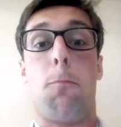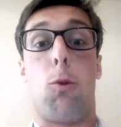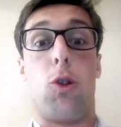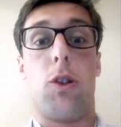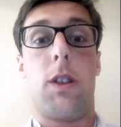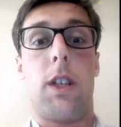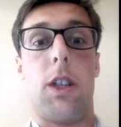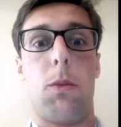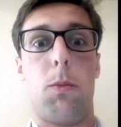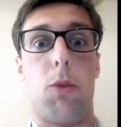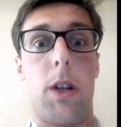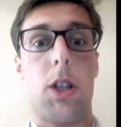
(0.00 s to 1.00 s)
would you
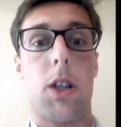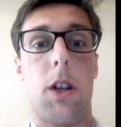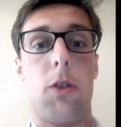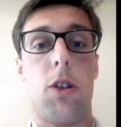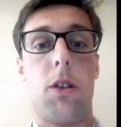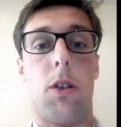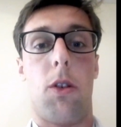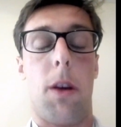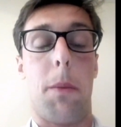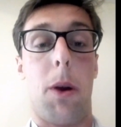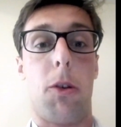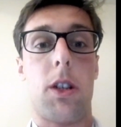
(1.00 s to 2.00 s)
teach British culture or
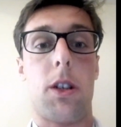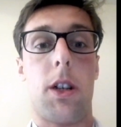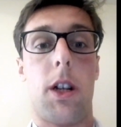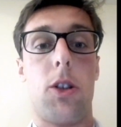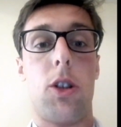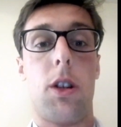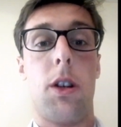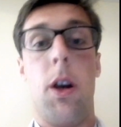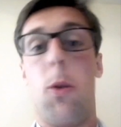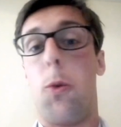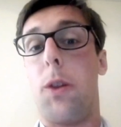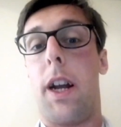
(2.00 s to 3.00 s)
American culture?
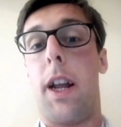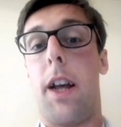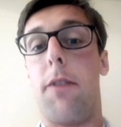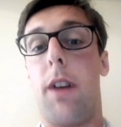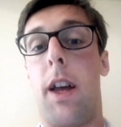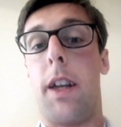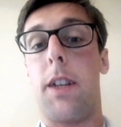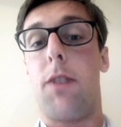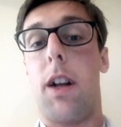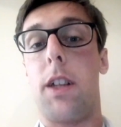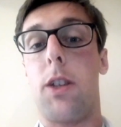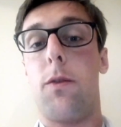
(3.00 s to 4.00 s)
Would that have any
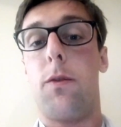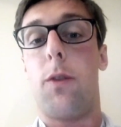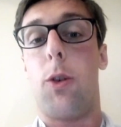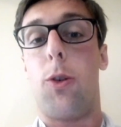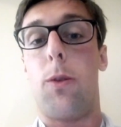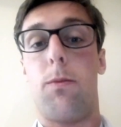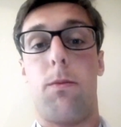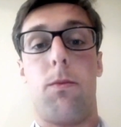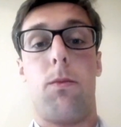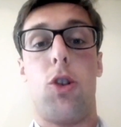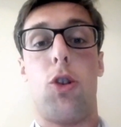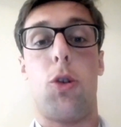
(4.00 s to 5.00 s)
value for
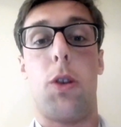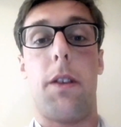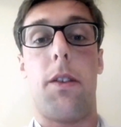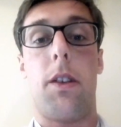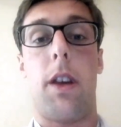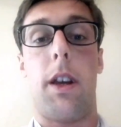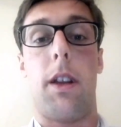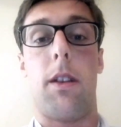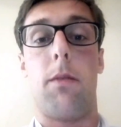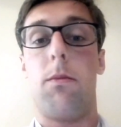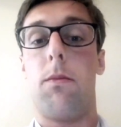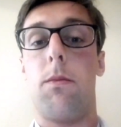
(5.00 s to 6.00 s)
students
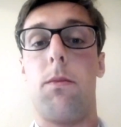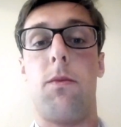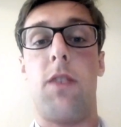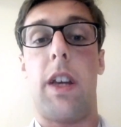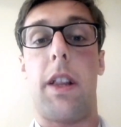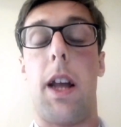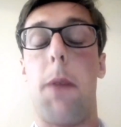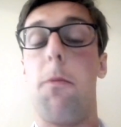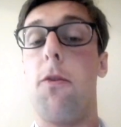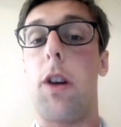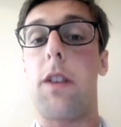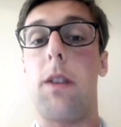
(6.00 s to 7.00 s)
in Vietnam,
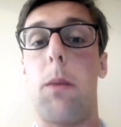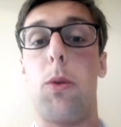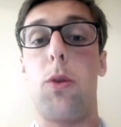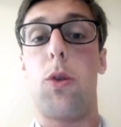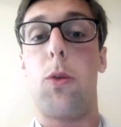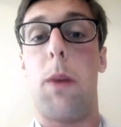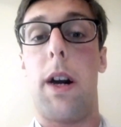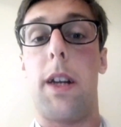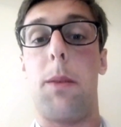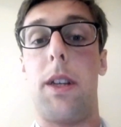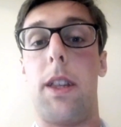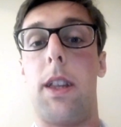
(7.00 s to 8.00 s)
for example, who
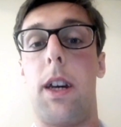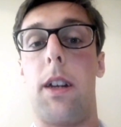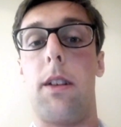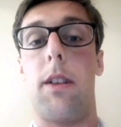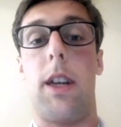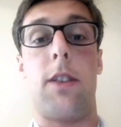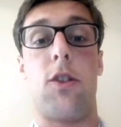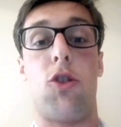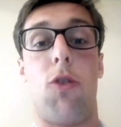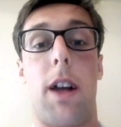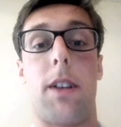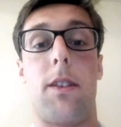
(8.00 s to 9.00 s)
might be then
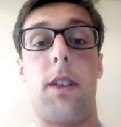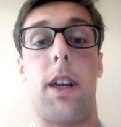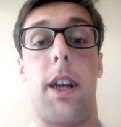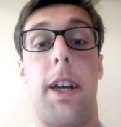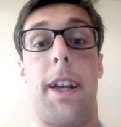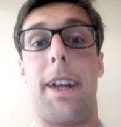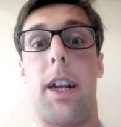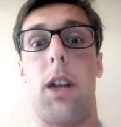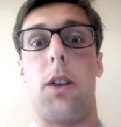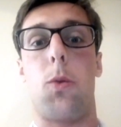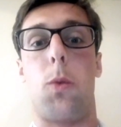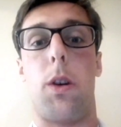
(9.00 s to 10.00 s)
interacting in
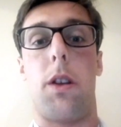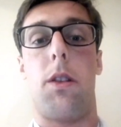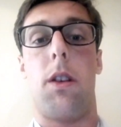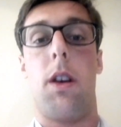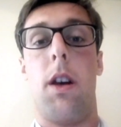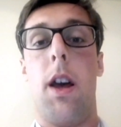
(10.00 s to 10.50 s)
English with